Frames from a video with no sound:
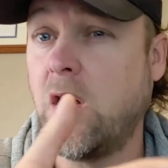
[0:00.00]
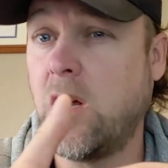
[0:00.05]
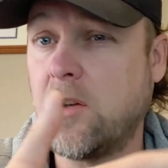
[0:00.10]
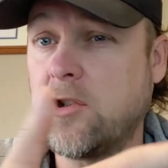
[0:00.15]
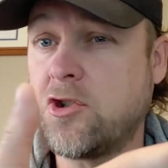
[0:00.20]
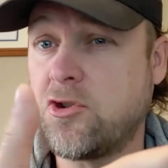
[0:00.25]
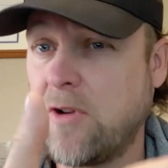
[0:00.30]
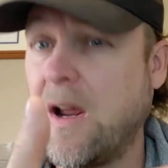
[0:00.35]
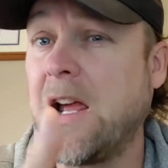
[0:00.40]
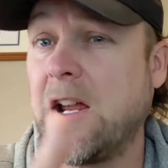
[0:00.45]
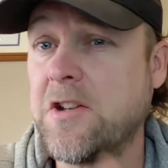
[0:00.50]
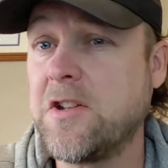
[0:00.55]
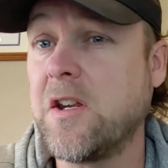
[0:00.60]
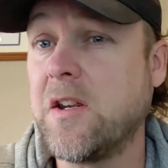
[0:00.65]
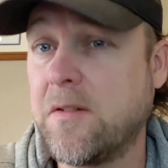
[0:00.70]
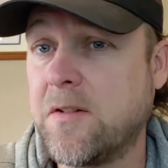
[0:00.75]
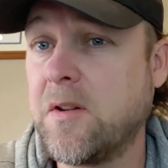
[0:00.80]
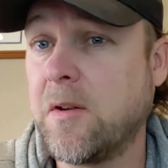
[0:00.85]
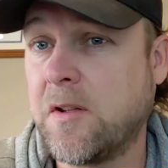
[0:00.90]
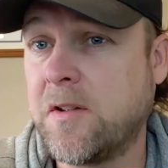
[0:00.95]

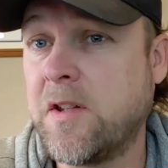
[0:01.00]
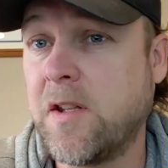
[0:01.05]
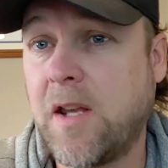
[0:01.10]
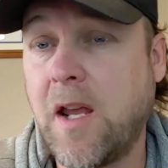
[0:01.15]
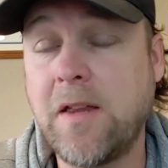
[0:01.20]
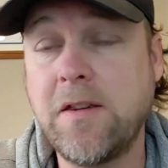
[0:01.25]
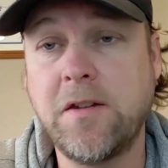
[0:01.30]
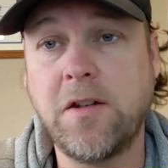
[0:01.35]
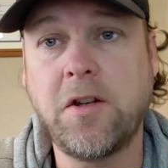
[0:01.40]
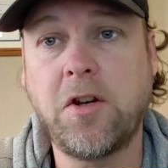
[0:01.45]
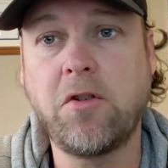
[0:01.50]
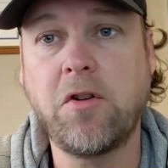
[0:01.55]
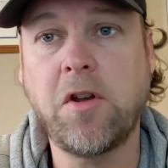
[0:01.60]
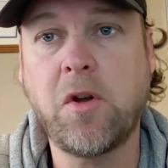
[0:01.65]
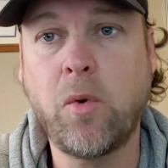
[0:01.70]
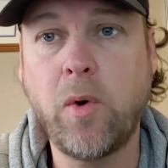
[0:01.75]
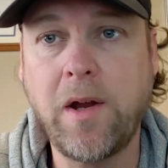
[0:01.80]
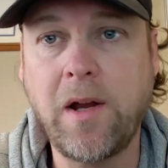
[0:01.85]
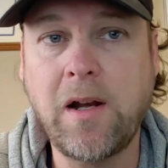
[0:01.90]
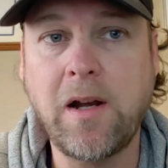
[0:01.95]
strategy to get the degree
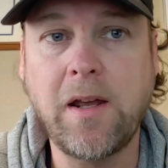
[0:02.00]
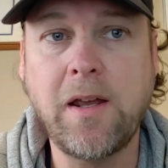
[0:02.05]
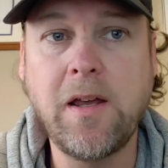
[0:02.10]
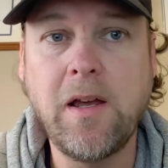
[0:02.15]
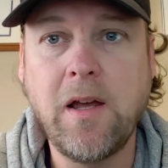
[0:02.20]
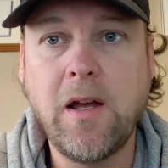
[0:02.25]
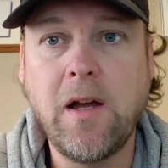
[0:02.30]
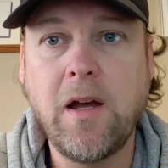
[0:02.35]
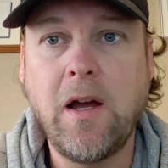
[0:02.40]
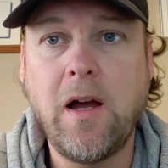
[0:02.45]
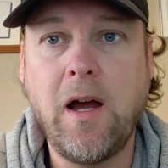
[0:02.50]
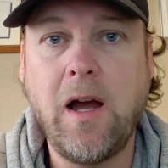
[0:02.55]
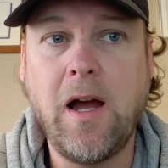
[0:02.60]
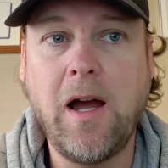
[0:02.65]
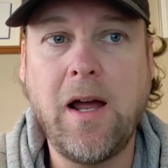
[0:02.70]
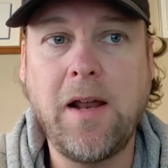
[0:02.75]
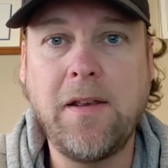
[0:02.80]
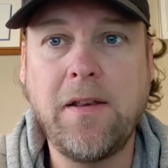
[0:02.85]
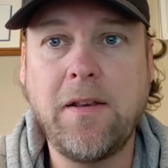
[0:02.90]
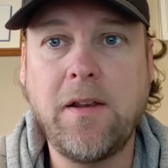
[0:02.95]
quickly.
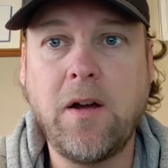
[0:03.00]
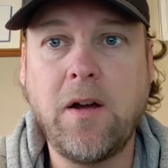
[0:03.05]
And